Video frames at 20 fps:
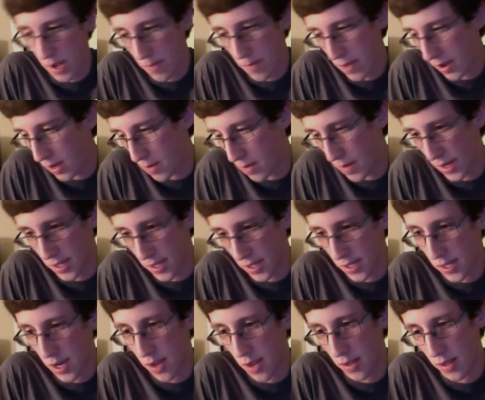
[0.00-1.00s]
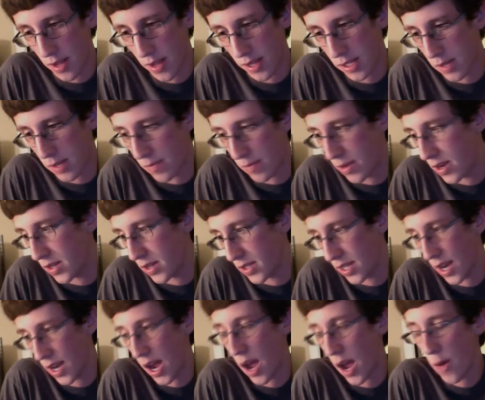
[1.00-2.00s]
I'm not gonna make it sound like something else
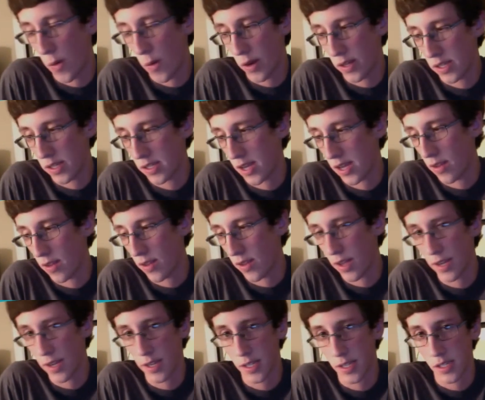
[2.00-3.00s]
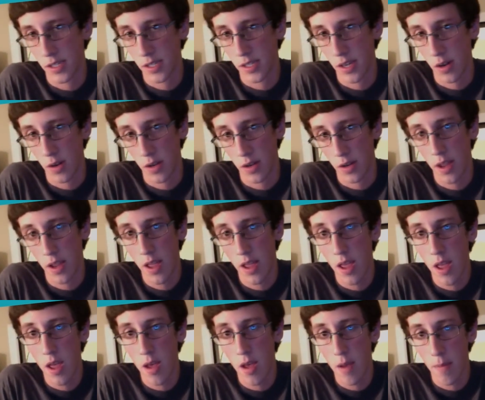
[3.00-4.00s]
that I want it to sound like necessarily,
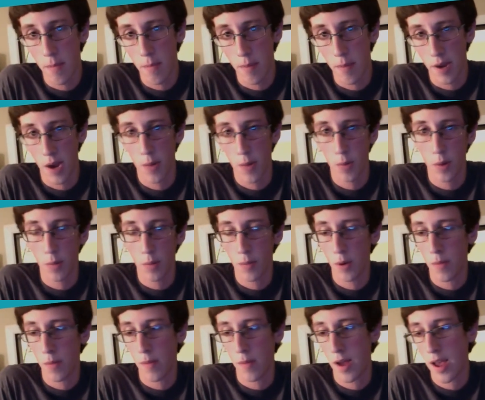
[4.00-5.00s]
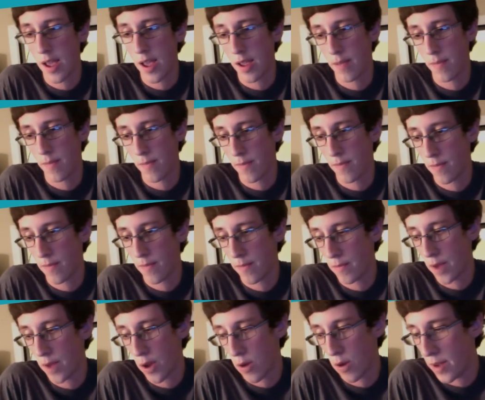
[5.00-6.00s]
but I will put my
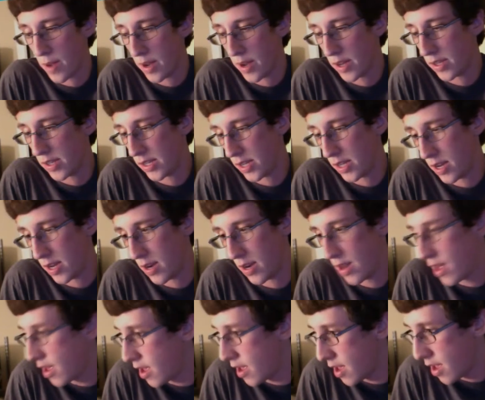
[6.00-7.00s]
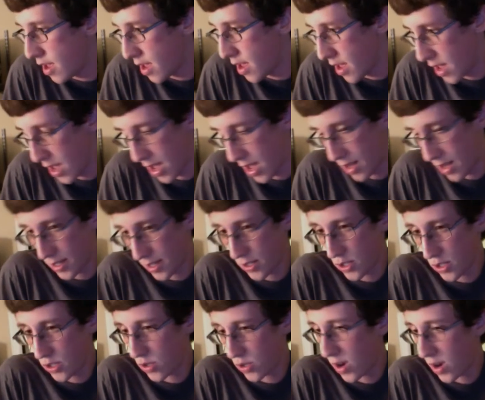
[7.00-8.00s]
my own opinions in and
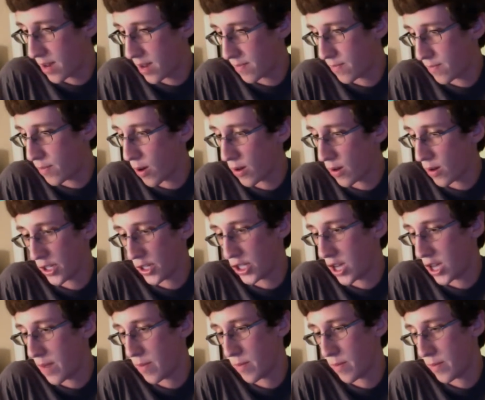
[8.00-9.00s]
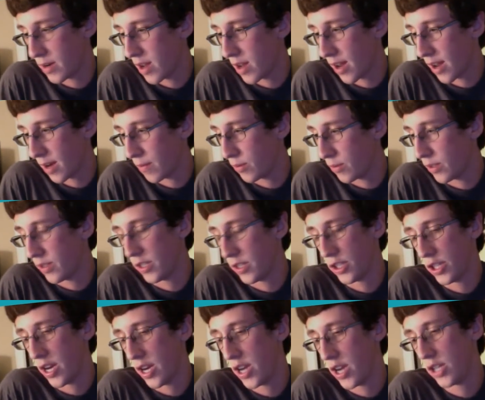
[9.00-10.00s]
try to partly shape it, but not completely
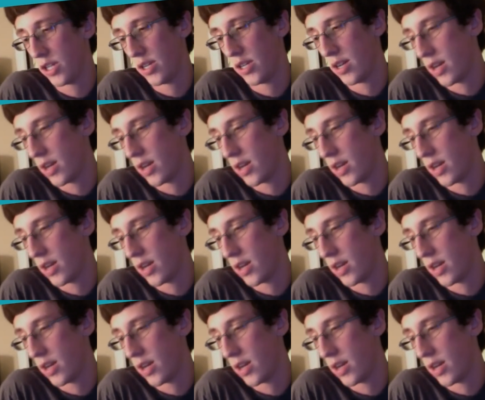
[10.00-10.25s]
change it.